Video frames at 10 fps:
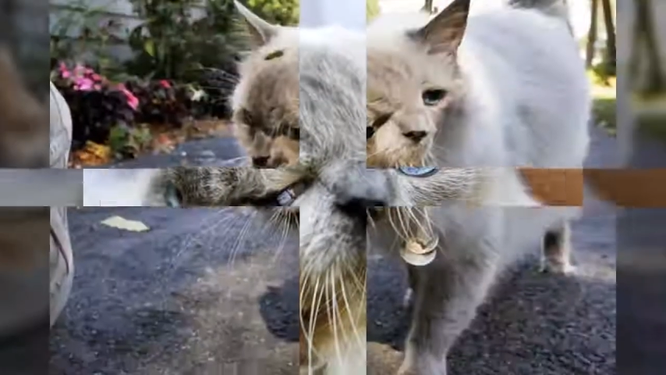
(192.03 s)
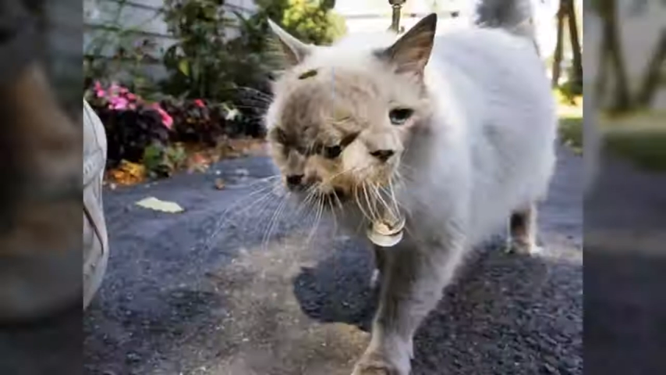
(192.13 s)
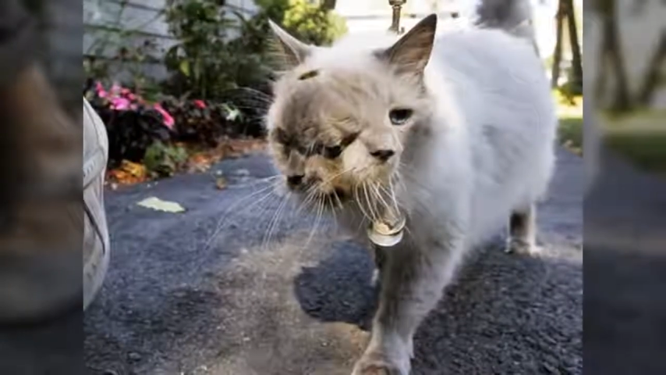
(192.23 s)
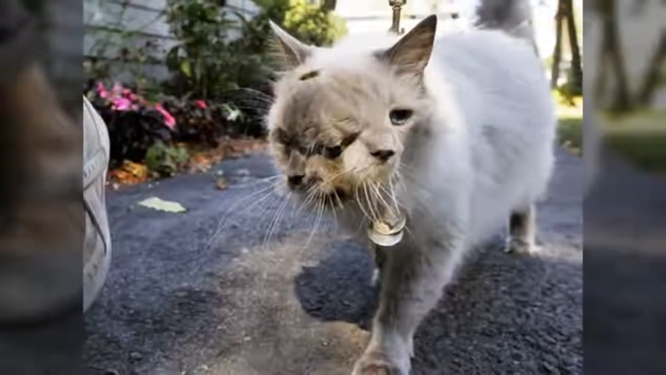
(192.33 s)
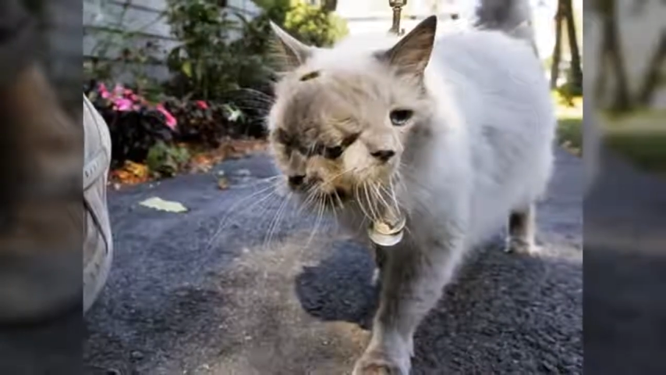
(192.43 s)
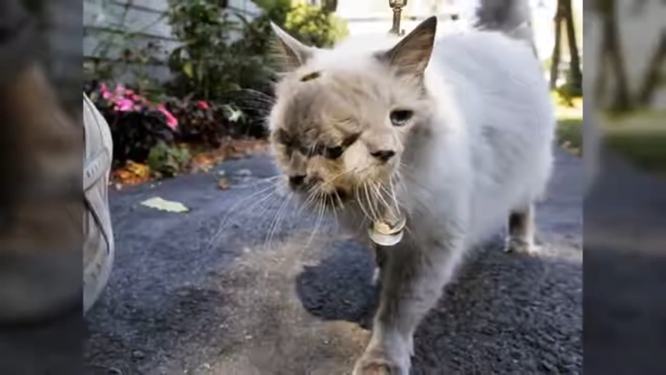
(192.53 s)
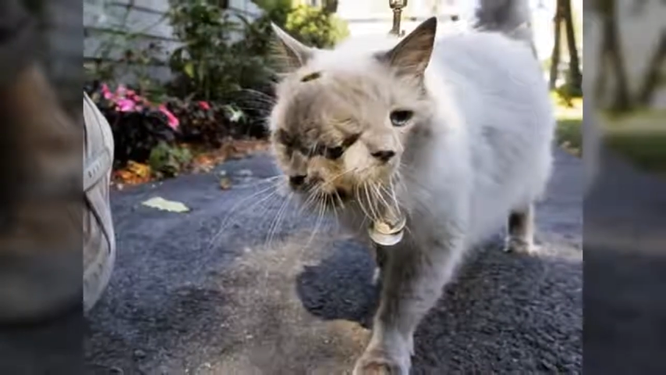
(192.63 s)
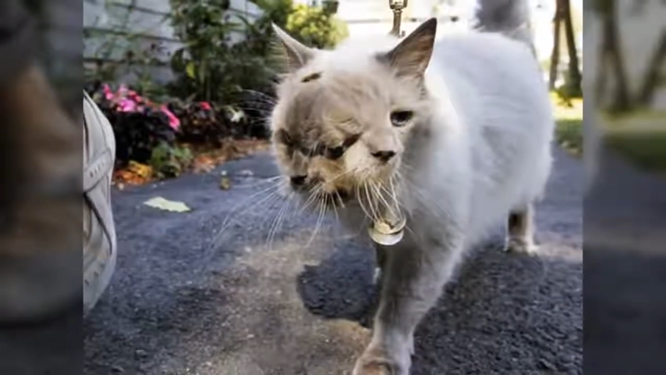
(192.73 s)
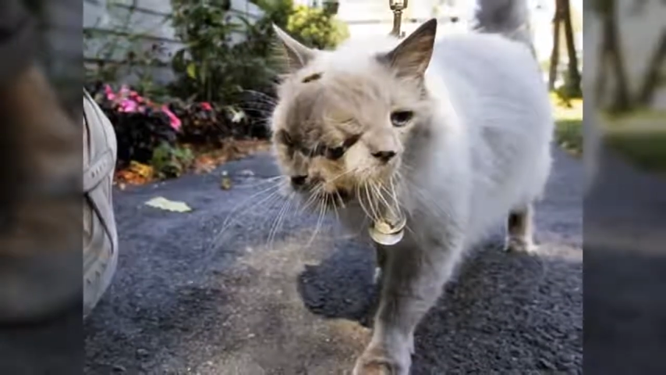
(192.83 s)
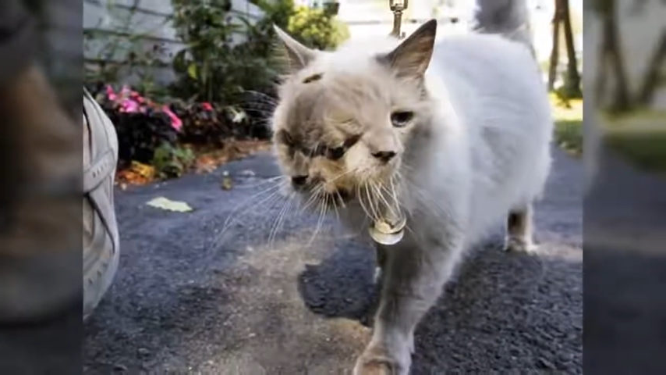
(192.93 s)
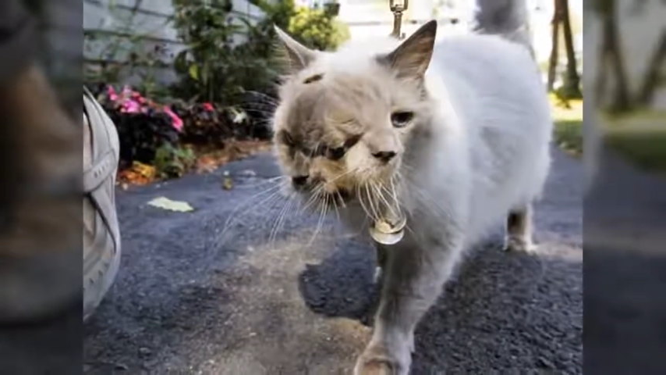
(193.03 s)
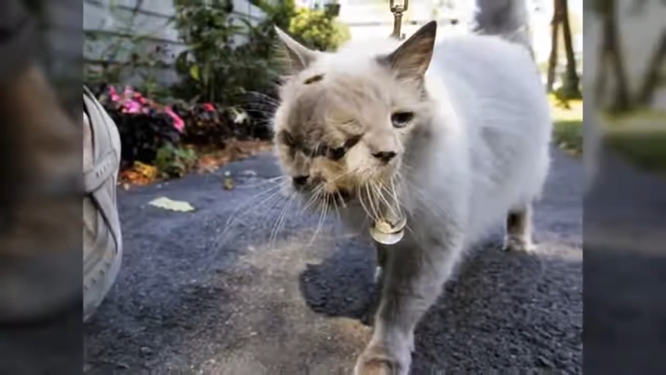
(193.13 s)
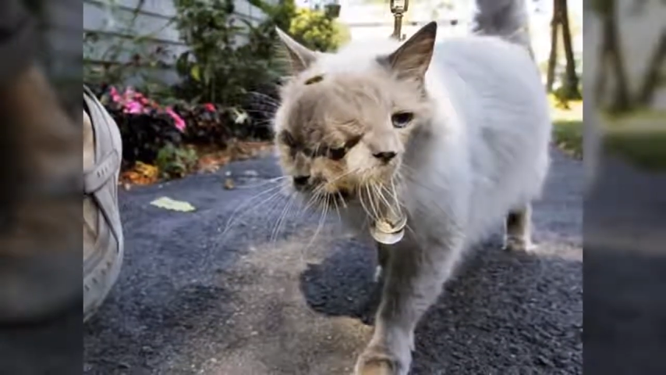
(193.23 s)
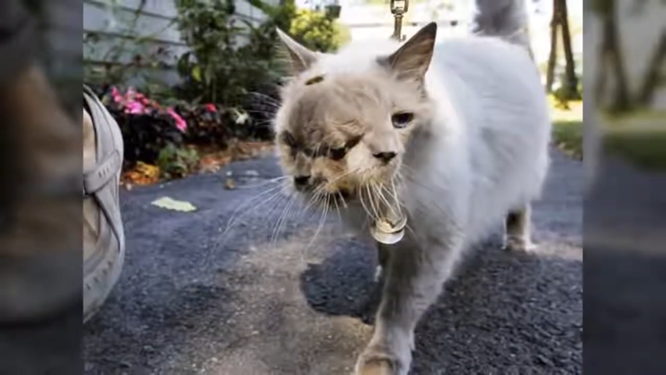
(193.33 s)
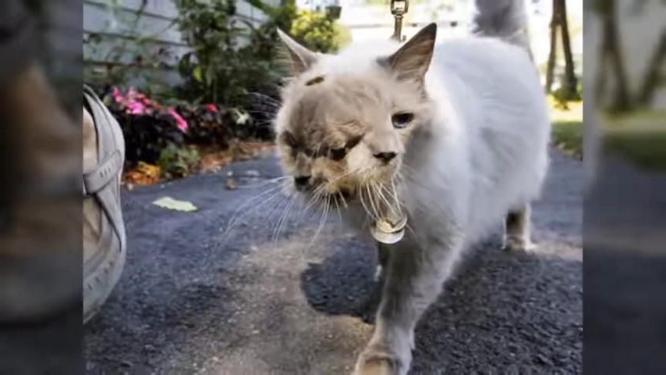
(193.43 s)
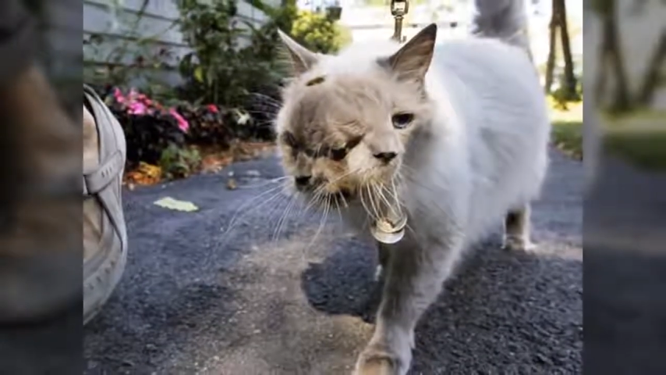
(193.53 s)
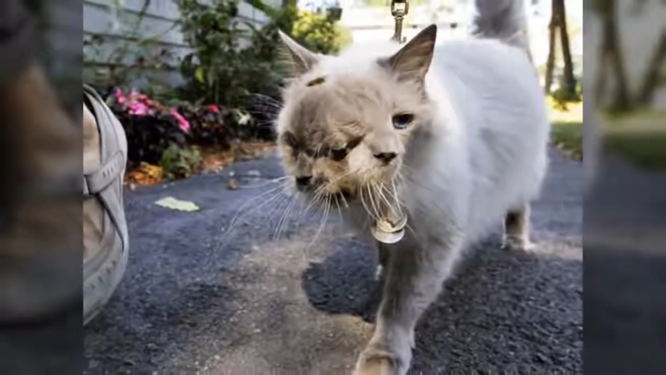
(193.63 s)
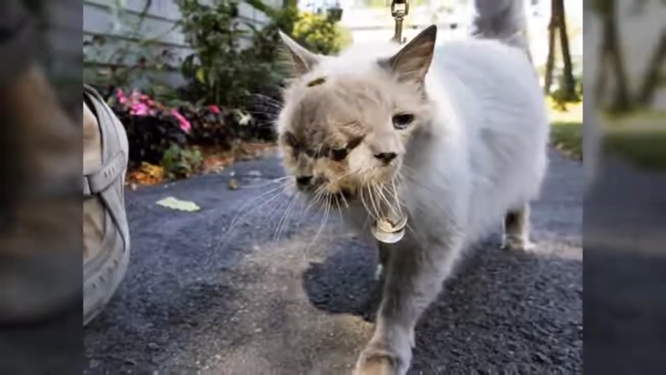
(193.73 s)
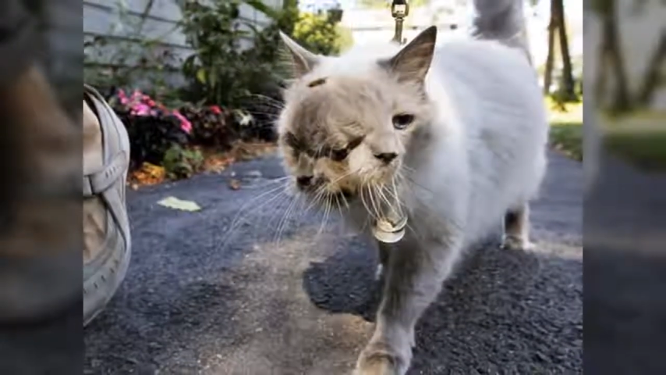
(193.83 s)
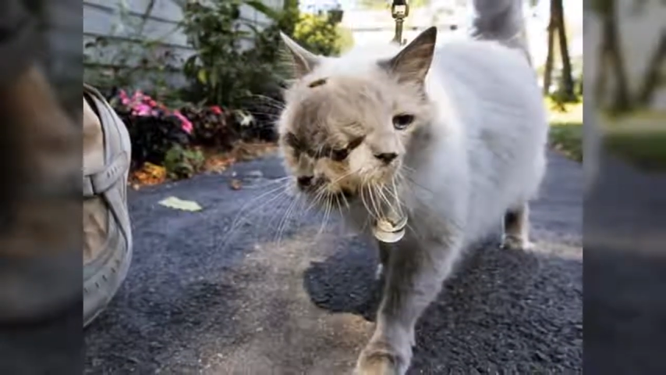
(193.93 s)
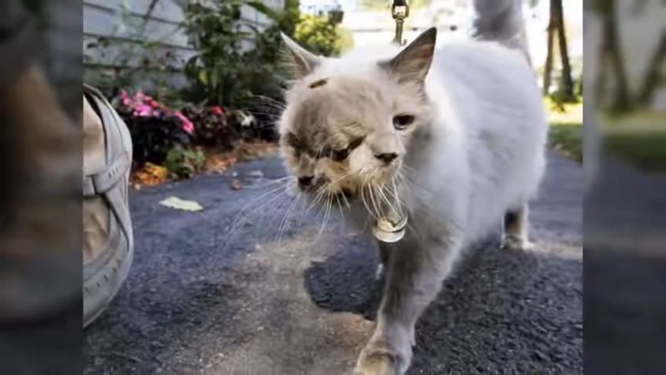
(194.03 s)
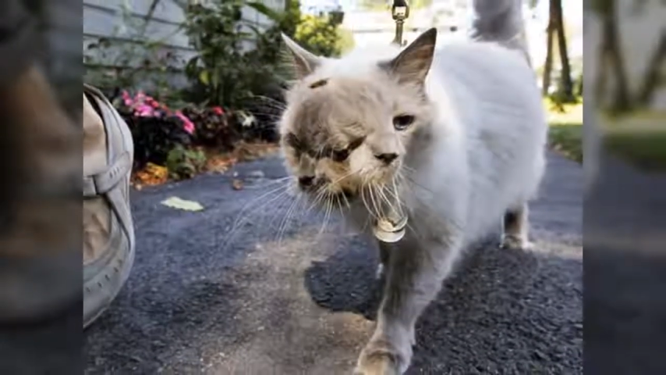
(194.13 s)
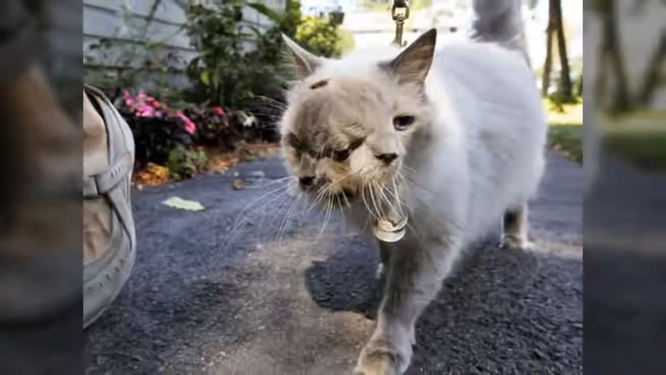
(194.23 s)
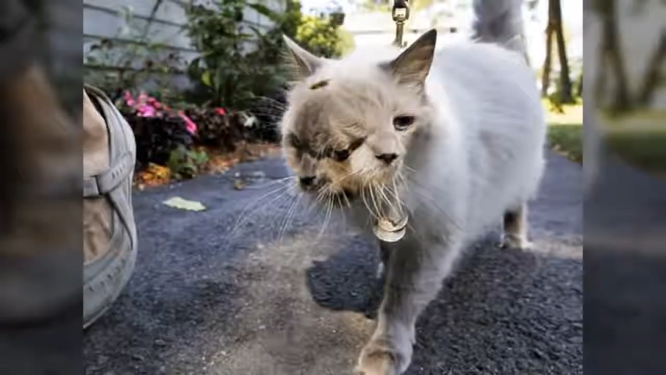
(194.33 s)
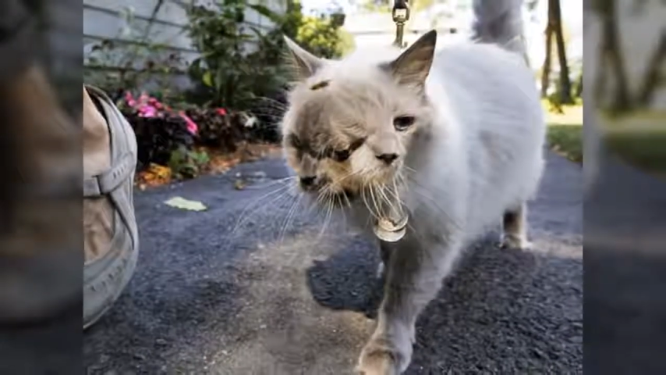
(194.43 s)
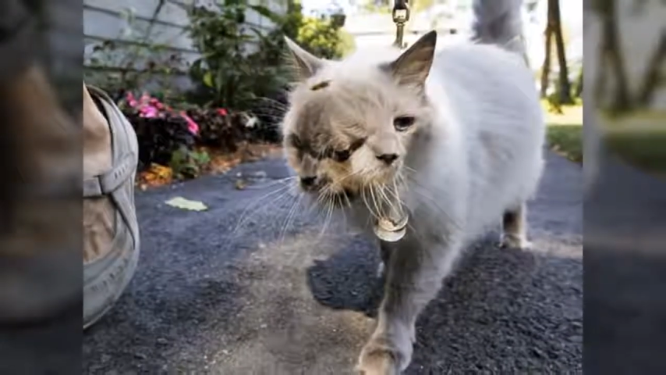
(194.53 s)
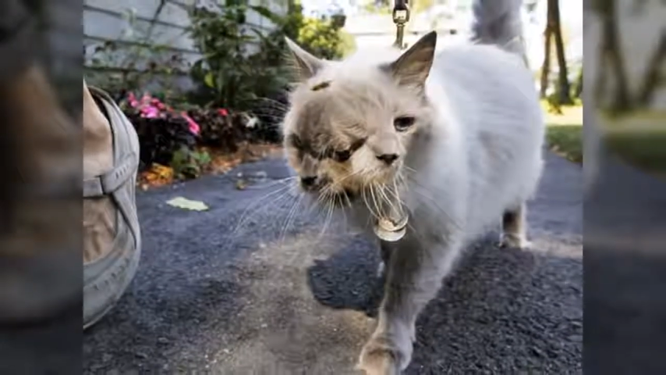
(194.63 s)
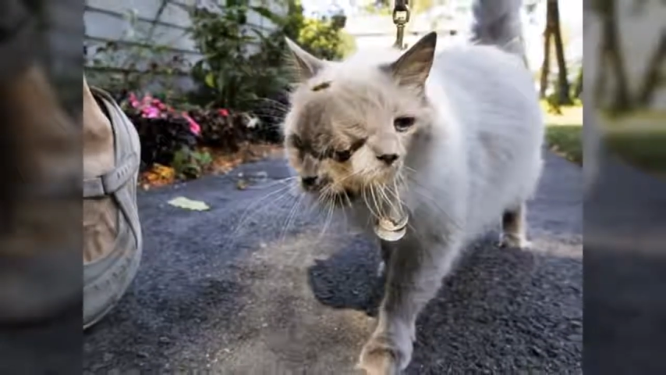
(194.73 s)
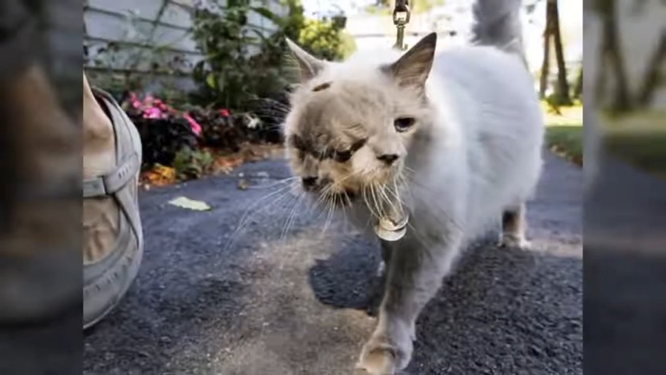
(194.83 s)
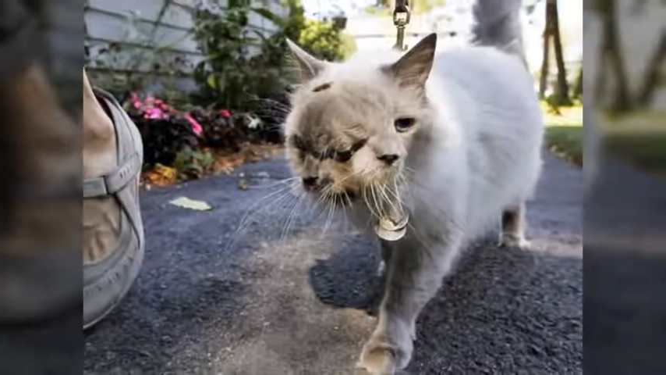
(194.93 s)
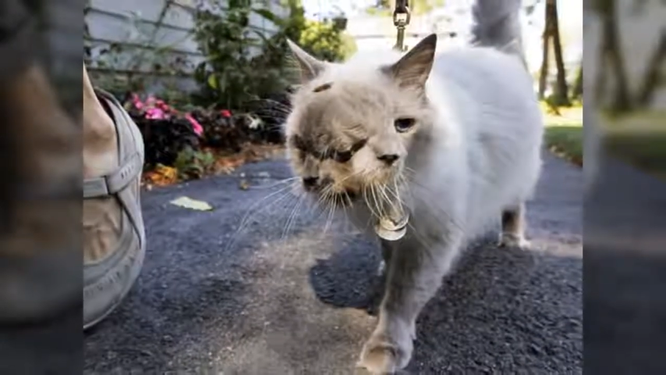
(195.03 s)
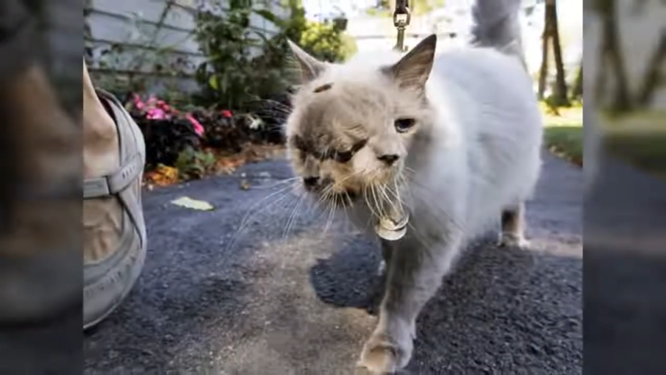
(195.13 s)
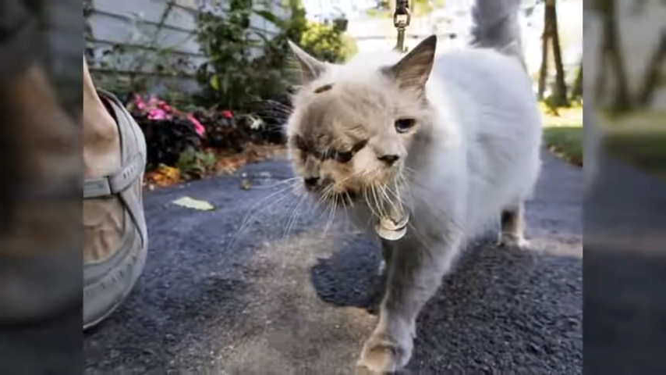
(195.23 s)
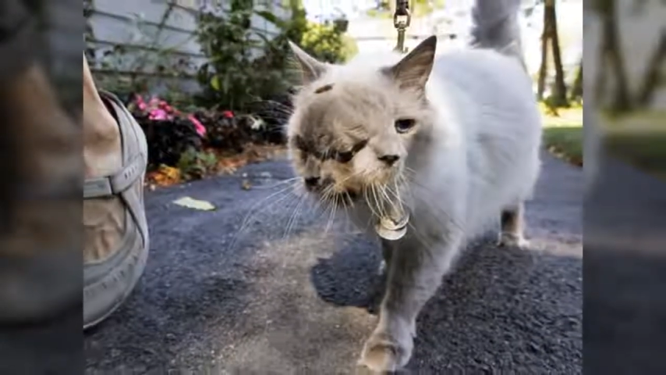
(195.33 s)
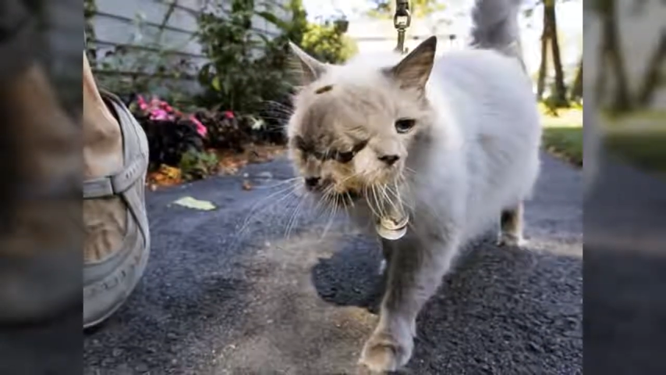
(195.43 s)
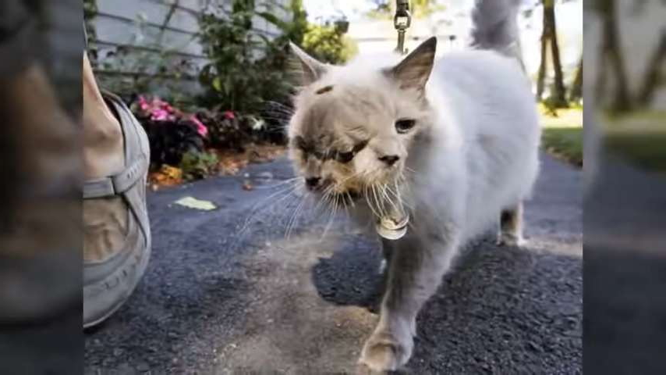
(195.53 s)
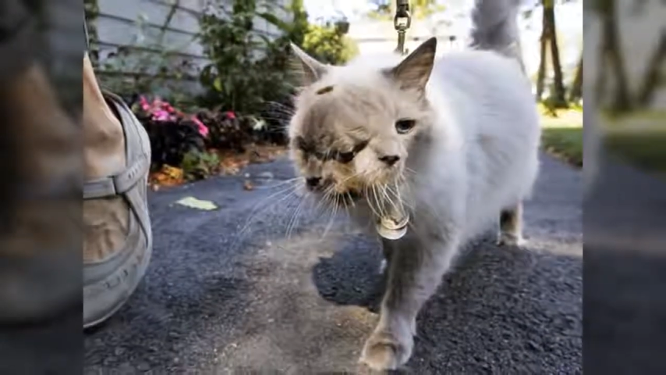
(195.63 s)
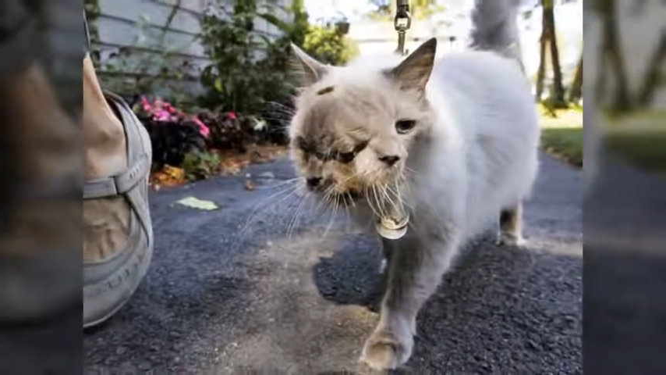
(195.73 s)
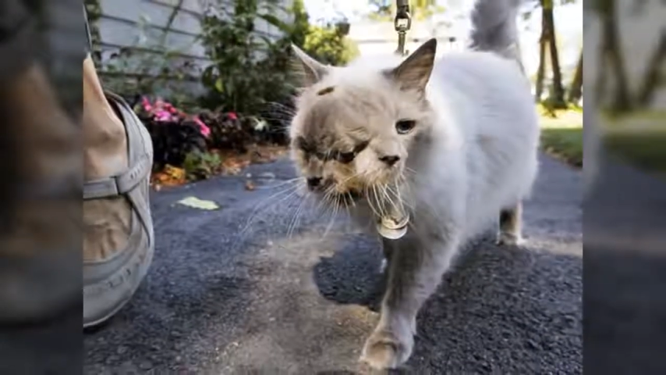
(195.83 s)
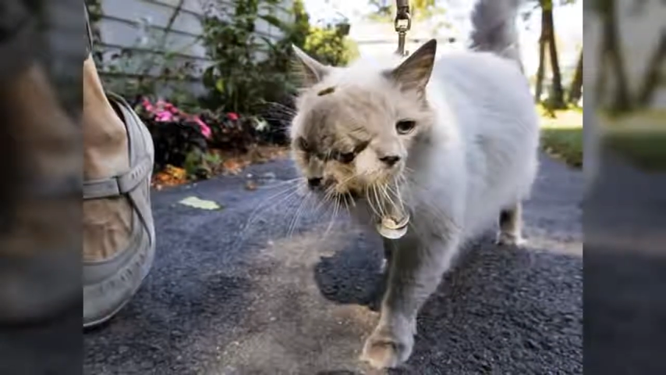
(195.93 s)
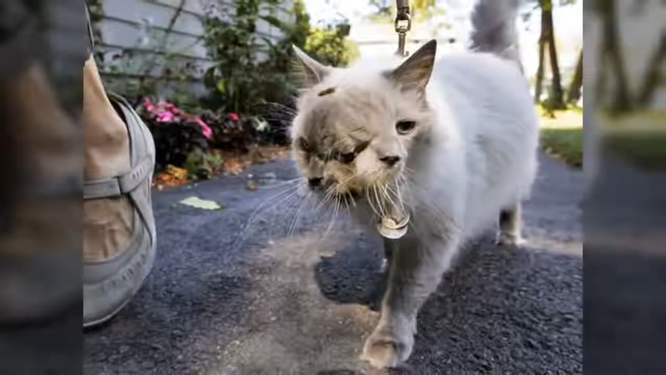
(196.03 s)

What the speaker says: No face is visible, so there are no lips to read.